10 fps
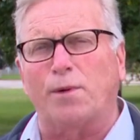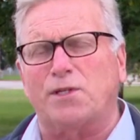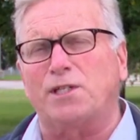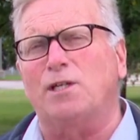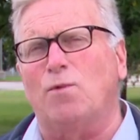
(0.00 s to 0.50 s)
we
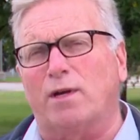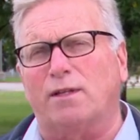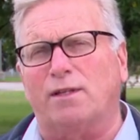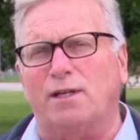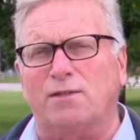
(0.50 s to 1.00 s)
see one
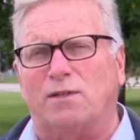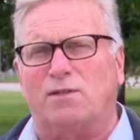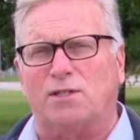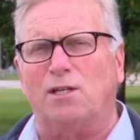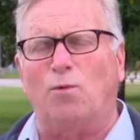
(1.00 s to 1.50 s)
of these
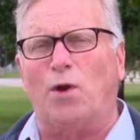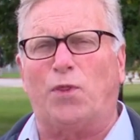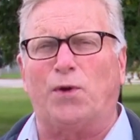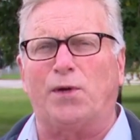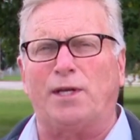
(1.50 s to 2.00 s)

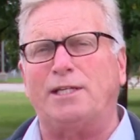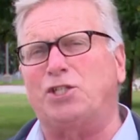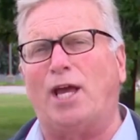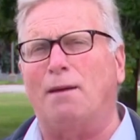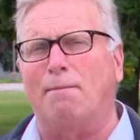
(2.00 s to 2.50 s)

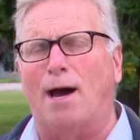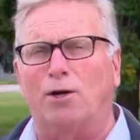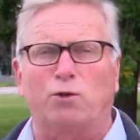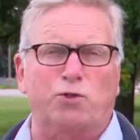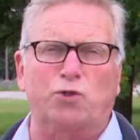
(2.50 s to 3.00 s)
C-130J
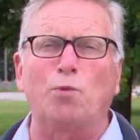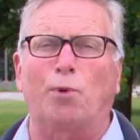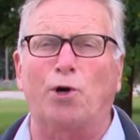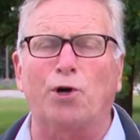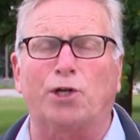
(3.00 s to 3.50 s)
model
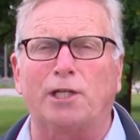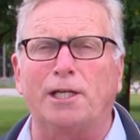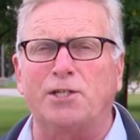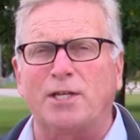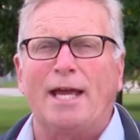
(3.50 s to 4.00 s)
Super
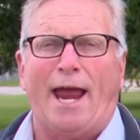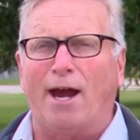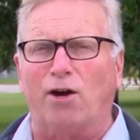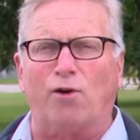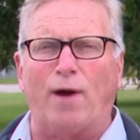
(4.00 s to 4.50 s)
Hercules
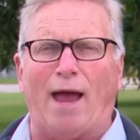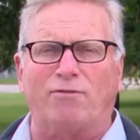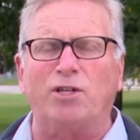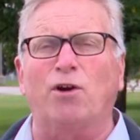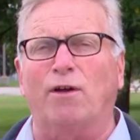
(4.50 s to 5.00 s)

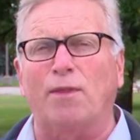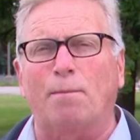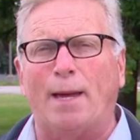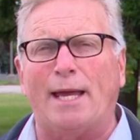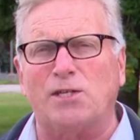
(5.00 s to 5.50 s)
aircraft here on the
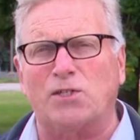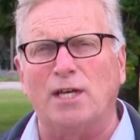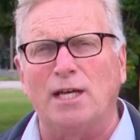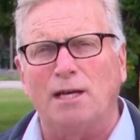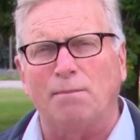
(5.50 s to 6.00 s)
base,
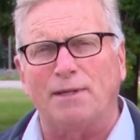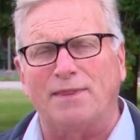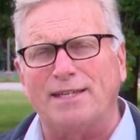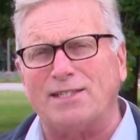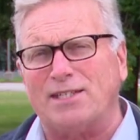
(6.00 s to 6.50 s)

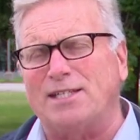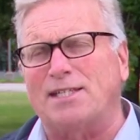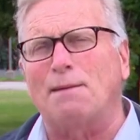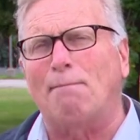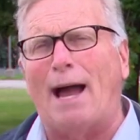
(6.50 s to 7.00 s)
but this
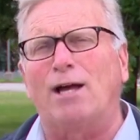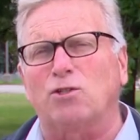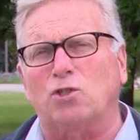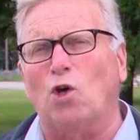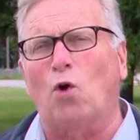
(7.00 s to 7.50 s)
is a
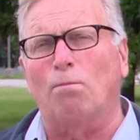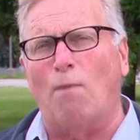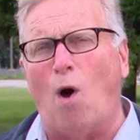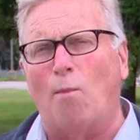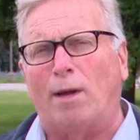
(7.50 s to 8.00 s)
milestone
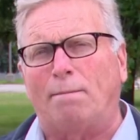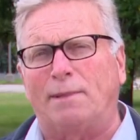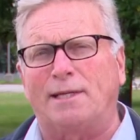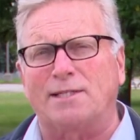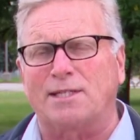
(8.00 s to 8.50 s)
moment
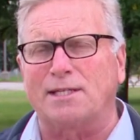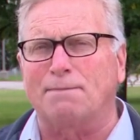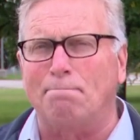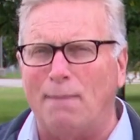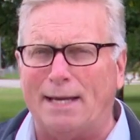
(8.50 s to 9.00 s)
because
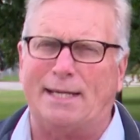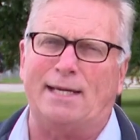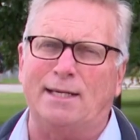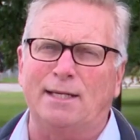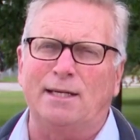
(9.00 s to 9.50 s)
this
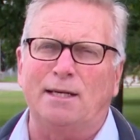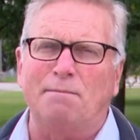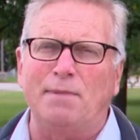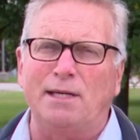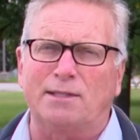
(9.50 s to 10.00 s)
money
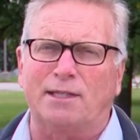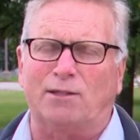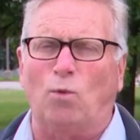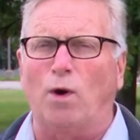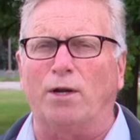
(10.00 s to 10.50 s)
means
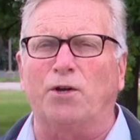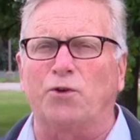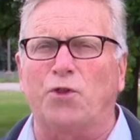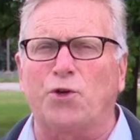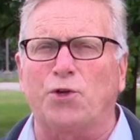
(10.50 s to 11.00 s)
that the
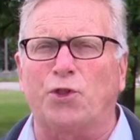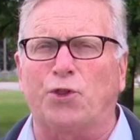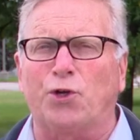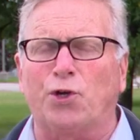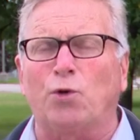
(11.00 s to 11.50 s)

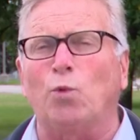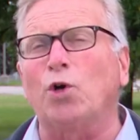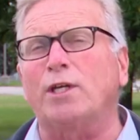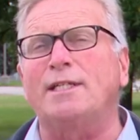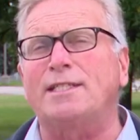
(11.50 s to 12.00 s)
133rd
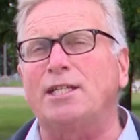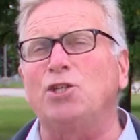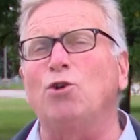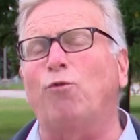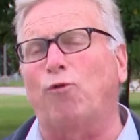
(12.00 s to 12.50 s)
will
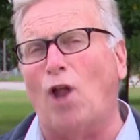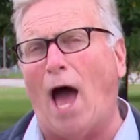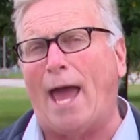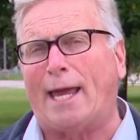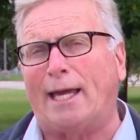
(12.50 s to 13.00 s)
continue
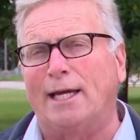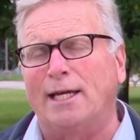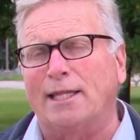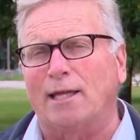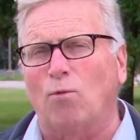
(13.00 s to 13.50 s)
flying.
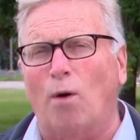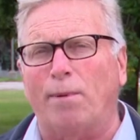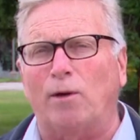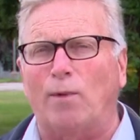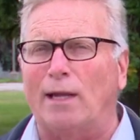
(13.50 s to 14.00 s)
They won't
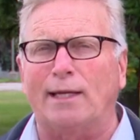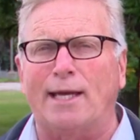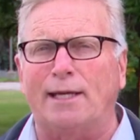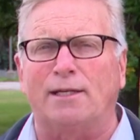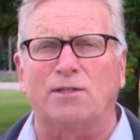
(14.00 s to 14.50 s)
be
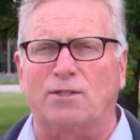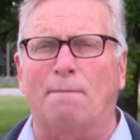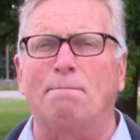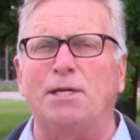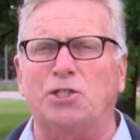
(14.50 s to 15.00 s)
relegated to
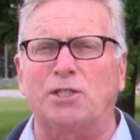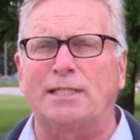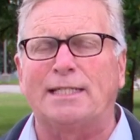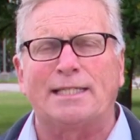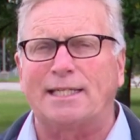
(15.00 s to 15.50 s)
some
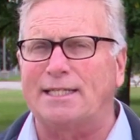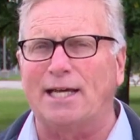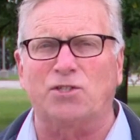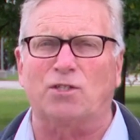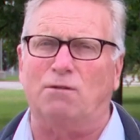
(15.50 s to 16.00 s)
mission that
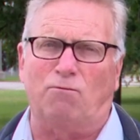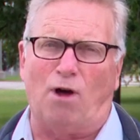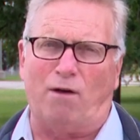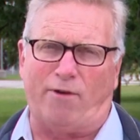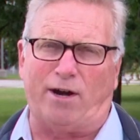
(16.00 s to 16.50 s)
doesn't
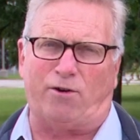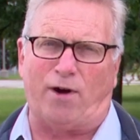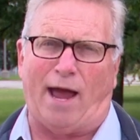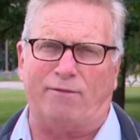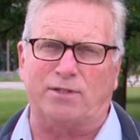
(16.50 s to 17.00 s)
involve
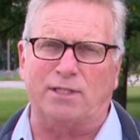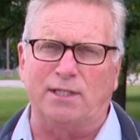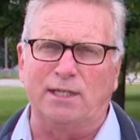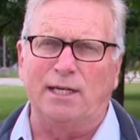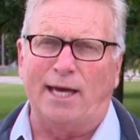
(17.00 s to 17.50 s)
aircraft.
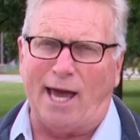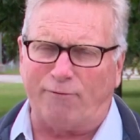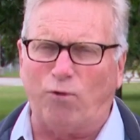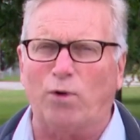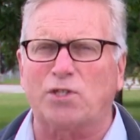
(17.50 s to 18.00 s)

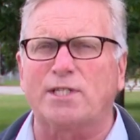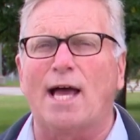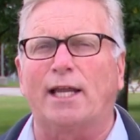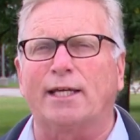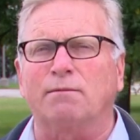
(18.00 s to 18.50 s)
At Fort
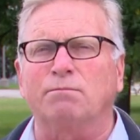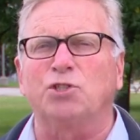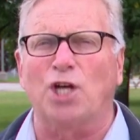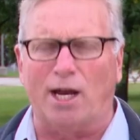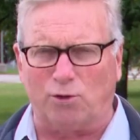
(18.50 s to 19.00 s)
Snelling,
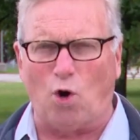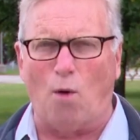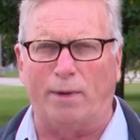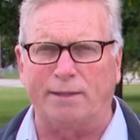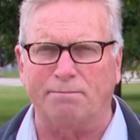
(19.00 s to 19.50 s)
John
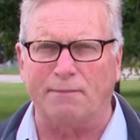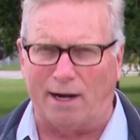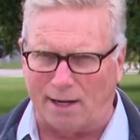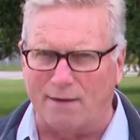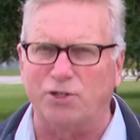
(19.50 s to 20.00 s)
Croman,
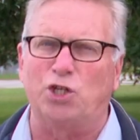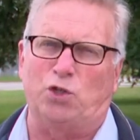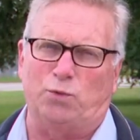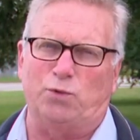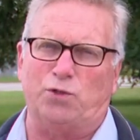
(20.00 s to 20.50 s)
KARE 11
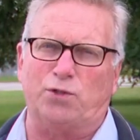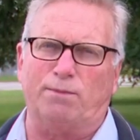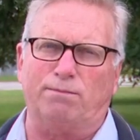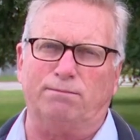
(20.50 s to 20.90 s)
News.